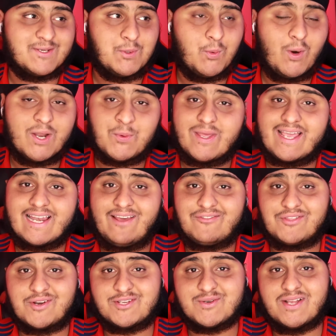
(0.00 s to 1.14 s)
1 week left
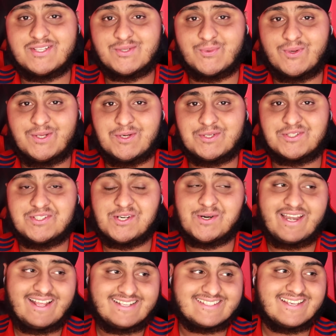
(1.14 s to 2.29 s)
of the transfer window,
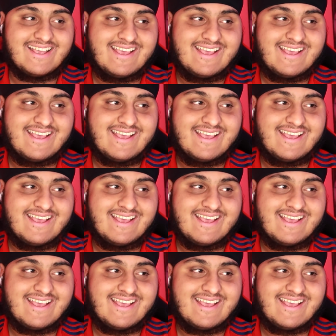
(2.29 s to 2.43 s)
and it's